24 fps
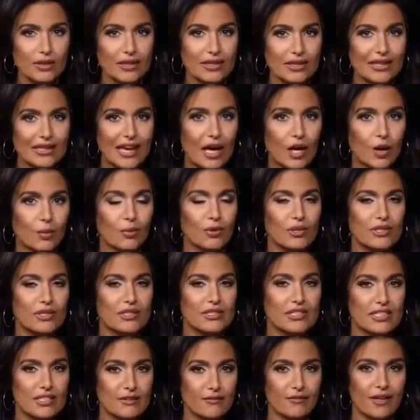with the
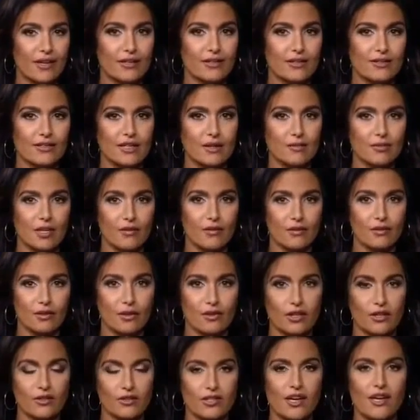Cowboys defense. Skip, cover
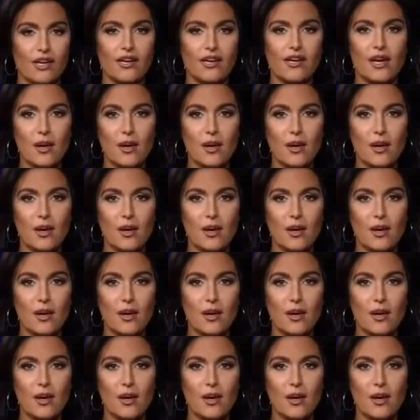your ears.